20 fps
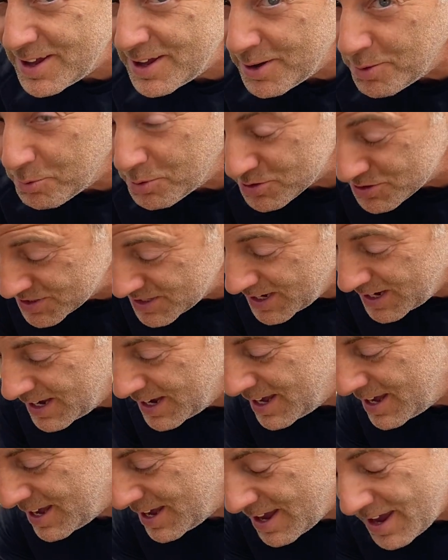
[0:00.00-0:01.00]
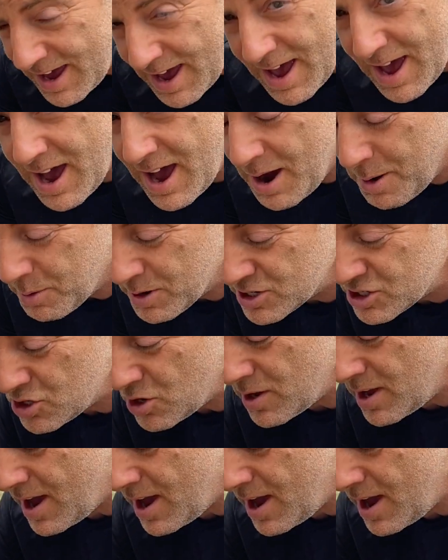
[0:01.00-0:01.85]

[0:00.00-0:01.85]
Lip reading: and we'll see. I wanna show you